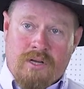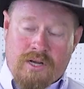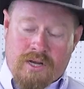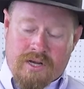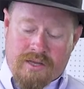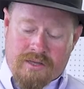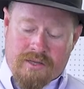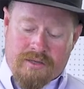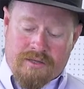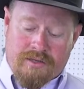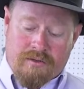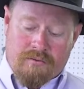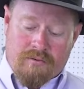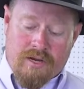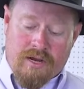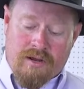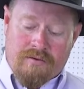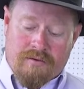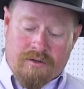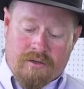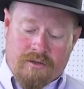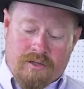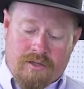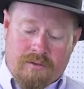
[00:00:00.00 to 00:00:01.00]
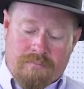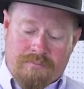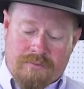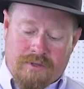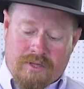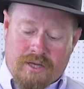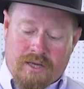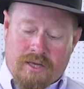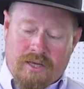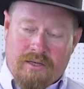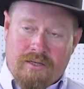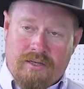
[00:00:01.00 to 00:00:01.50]
and then you have a clip
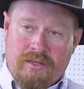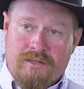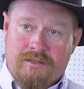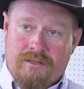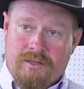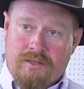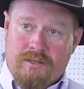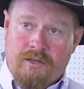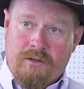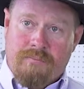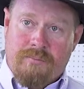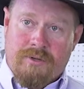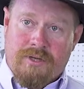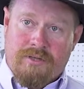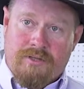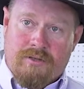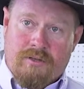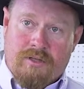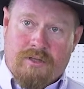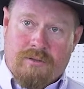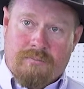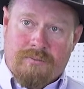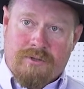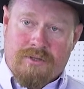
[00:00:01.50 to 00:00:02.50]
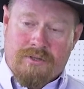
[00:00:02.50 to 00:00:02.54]
that is a two-piece clip.